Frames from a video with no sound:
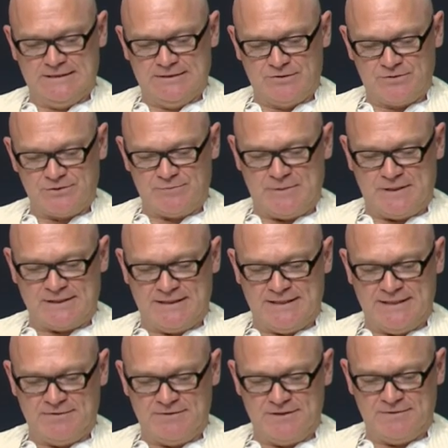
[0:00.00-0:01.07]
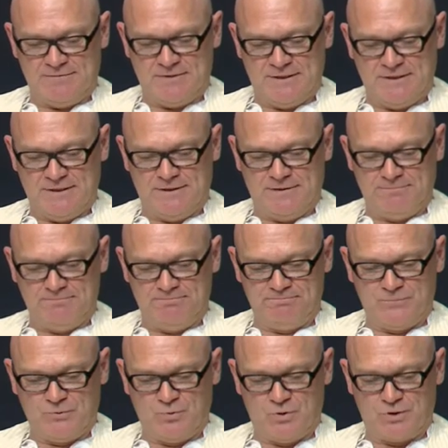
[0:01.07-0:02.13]
or spec accounting
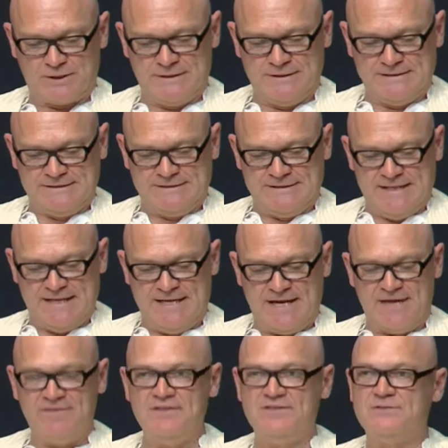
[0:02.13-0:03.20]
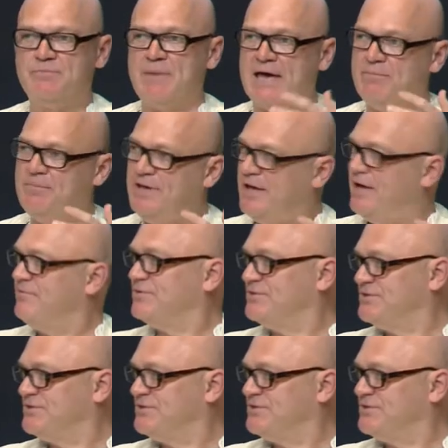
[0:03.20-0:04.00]
work. And I think this bad behavior